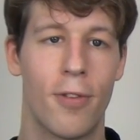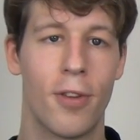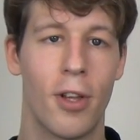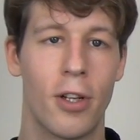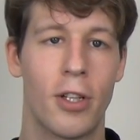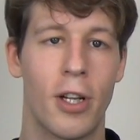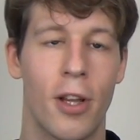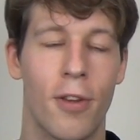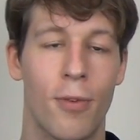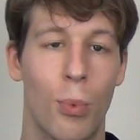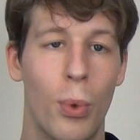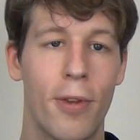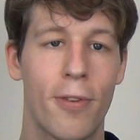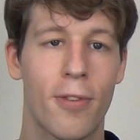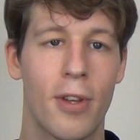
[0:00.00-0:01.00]
such as
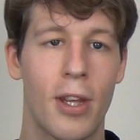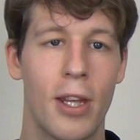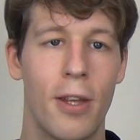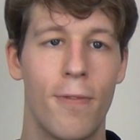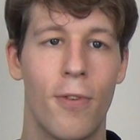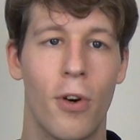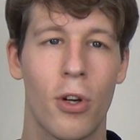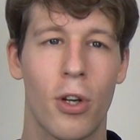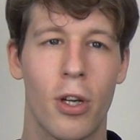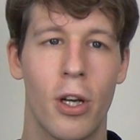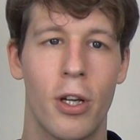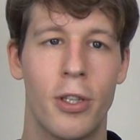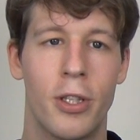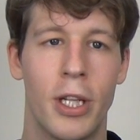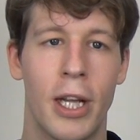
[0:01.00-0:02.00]
whiskey,
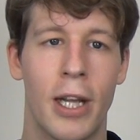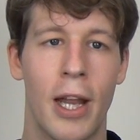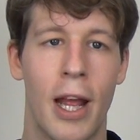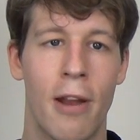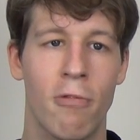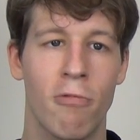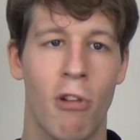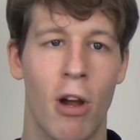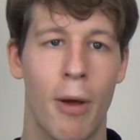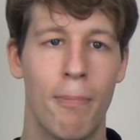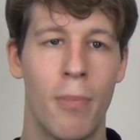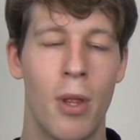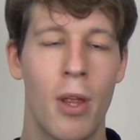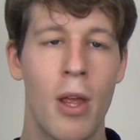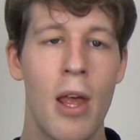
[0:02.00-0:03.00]
vodka, gin, and rum,
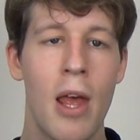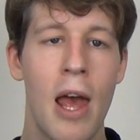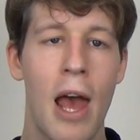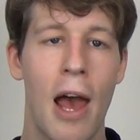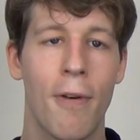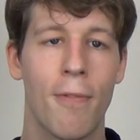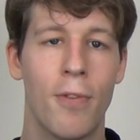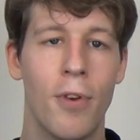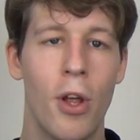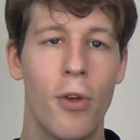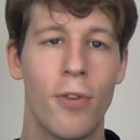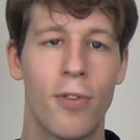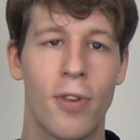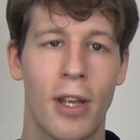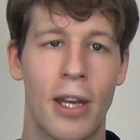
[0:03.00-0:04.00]
have no
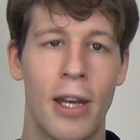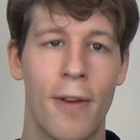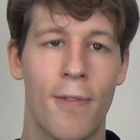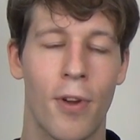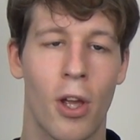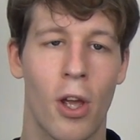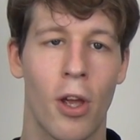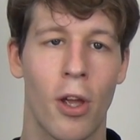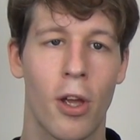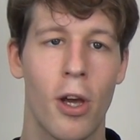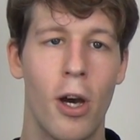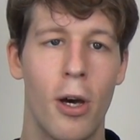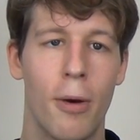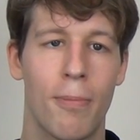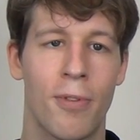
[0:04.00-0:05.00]
significant
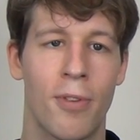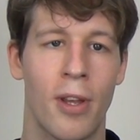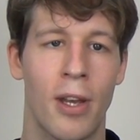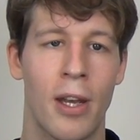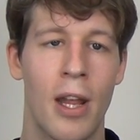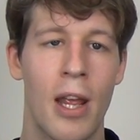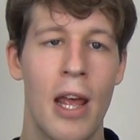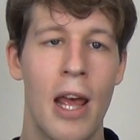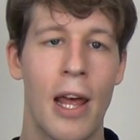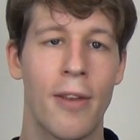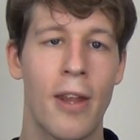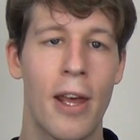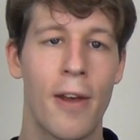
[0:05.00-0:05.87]
carbs in, and